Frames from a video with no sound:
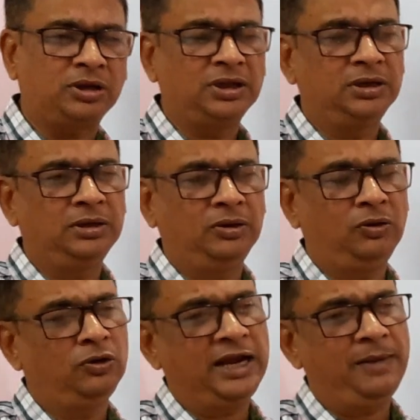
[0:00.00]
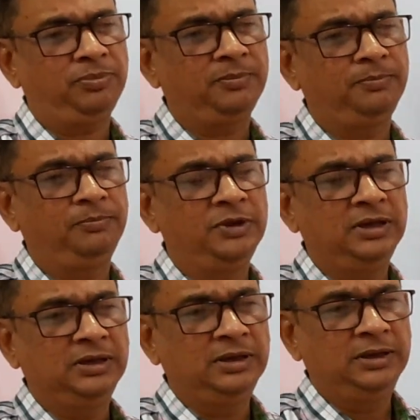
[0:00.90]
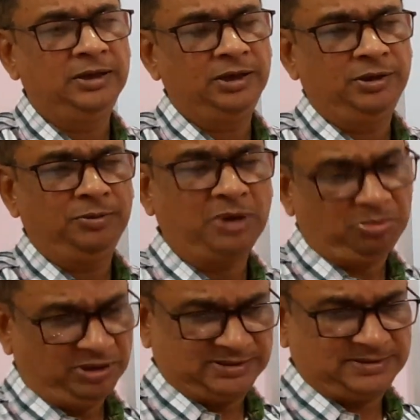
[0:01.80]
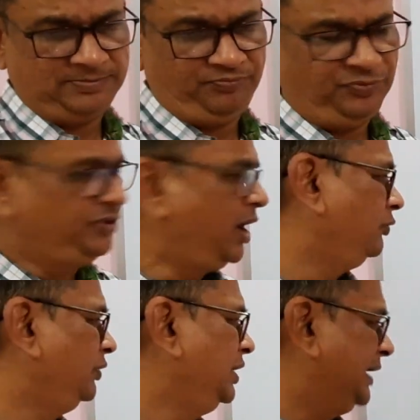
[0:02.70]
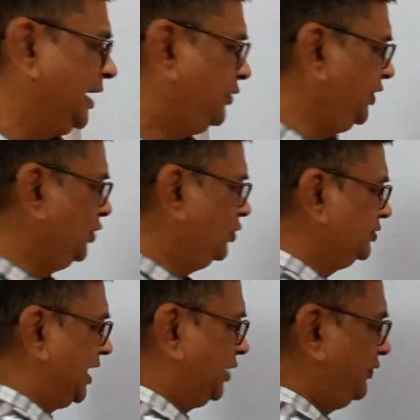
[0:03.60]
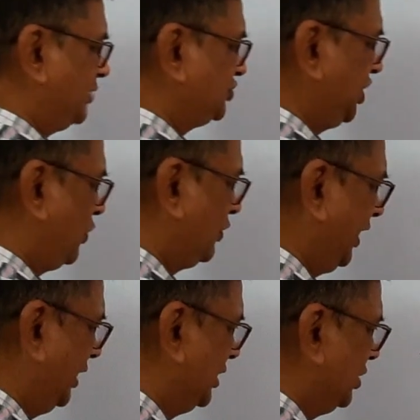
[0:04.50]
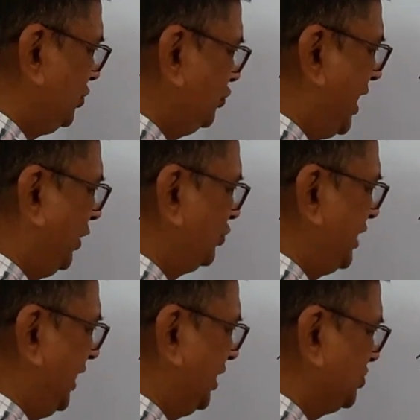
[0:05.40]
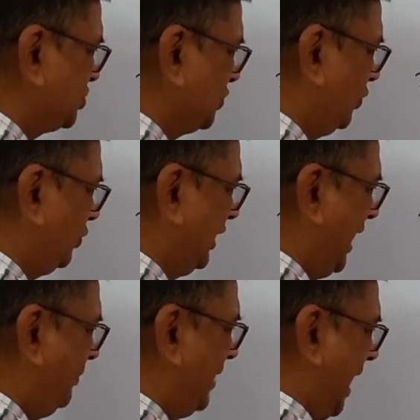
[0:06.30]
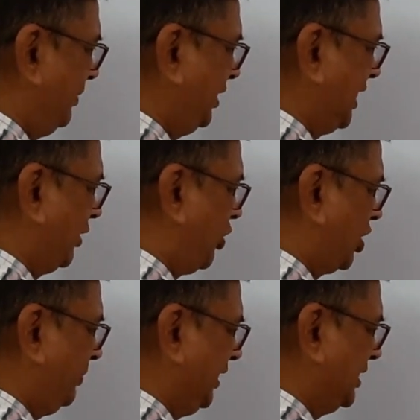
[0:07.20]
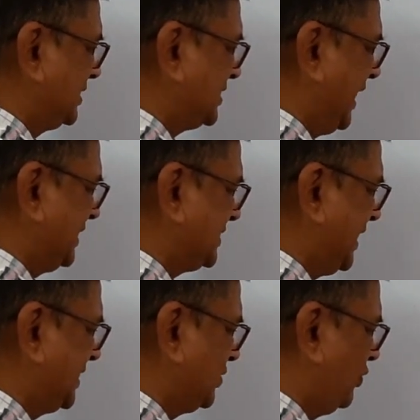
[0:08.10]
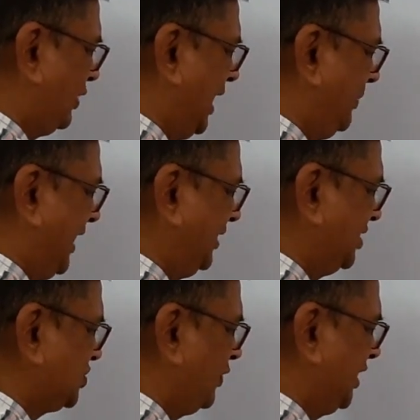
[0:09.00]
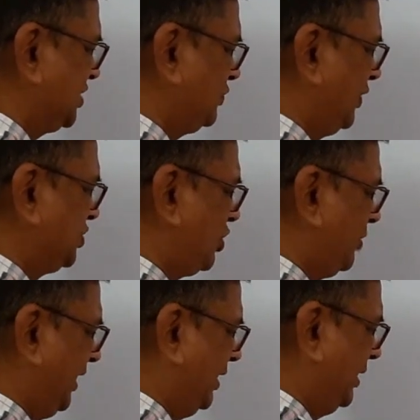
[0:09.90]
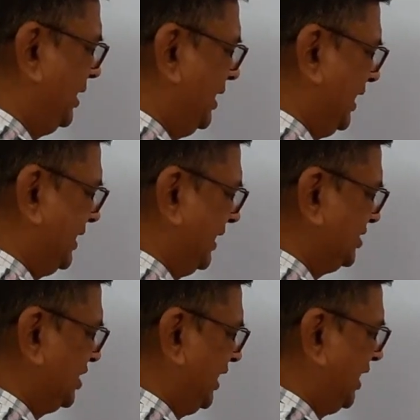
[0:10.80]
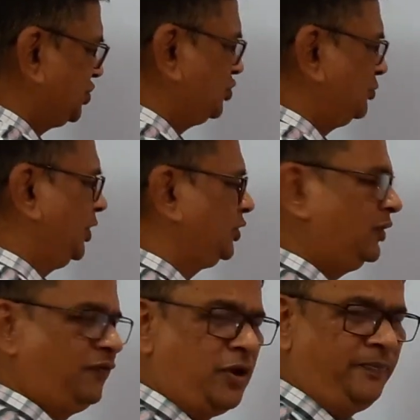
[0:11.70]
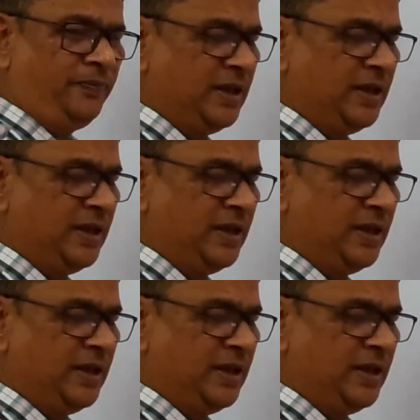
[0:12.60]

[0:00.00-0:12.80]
the overlap purpose. Now, like we know that we have seen already, two hydrogen atoms overlap, I mean their orbitals SS overlap like this, one is orbital, and that is the H2 molecule form.